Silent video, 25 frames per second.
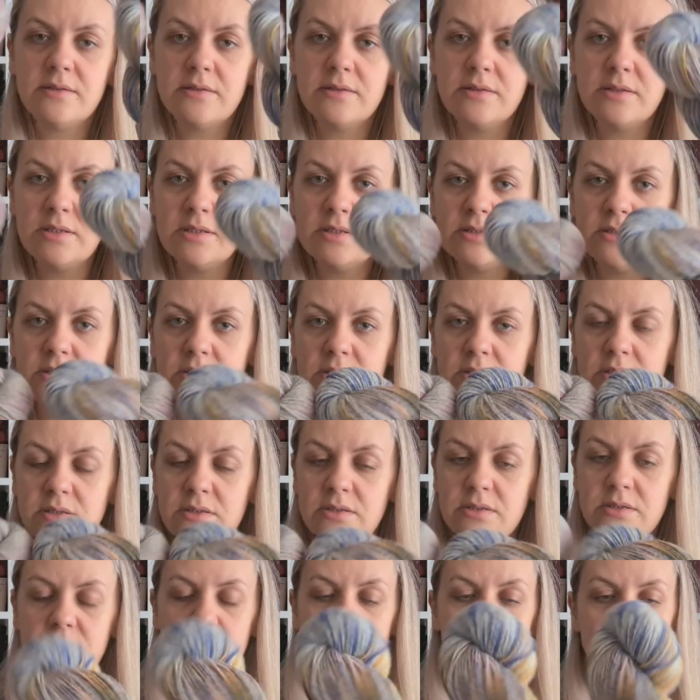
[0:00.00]
it's a
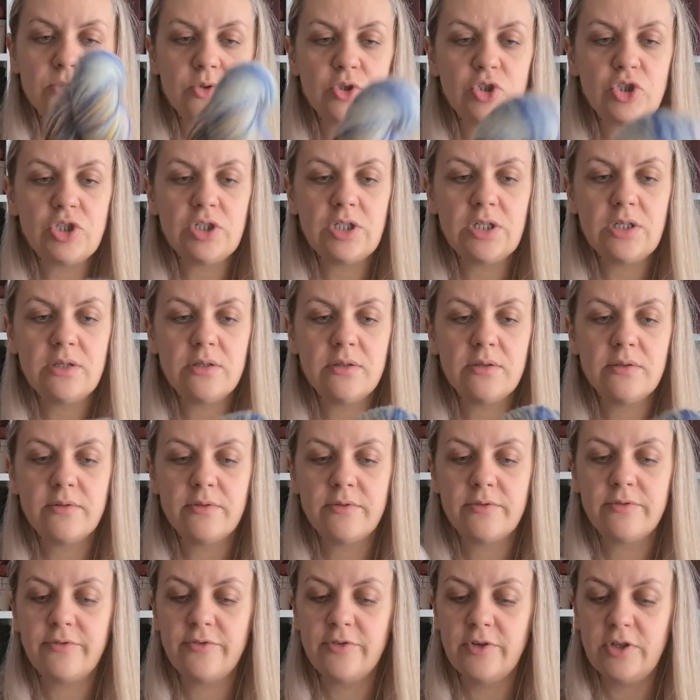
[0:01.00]
squishy
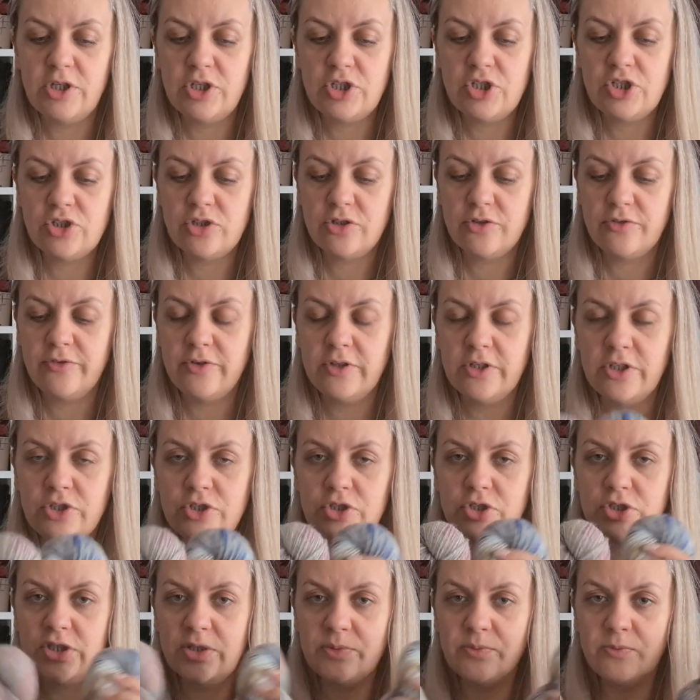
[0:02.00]
Finnish
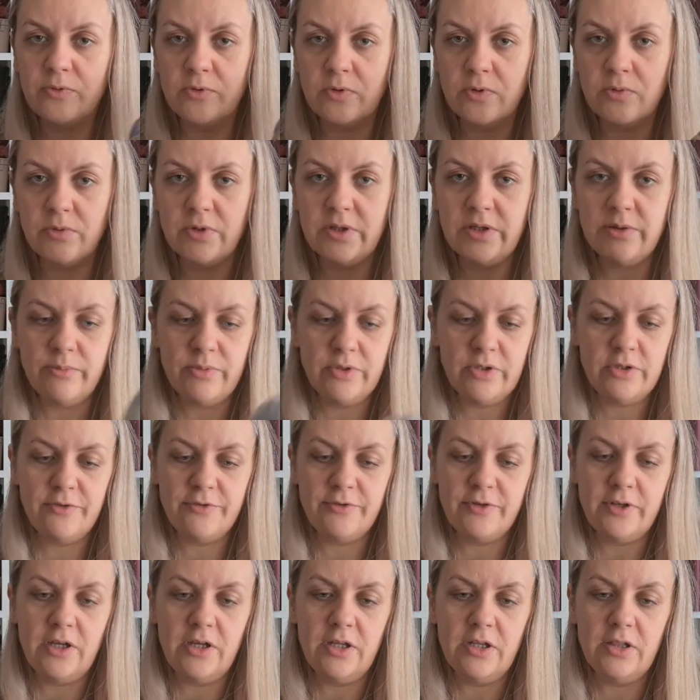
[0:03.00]
sheepwool with a bit
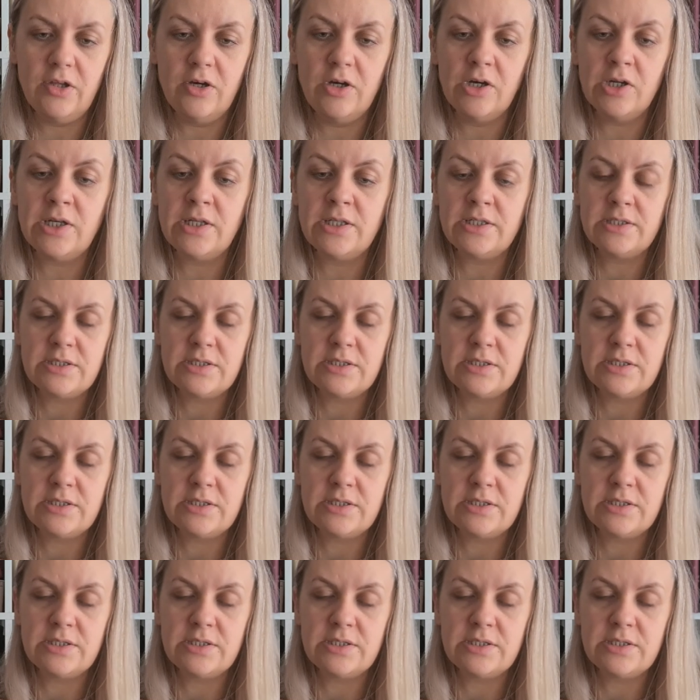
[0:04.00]
of nylon.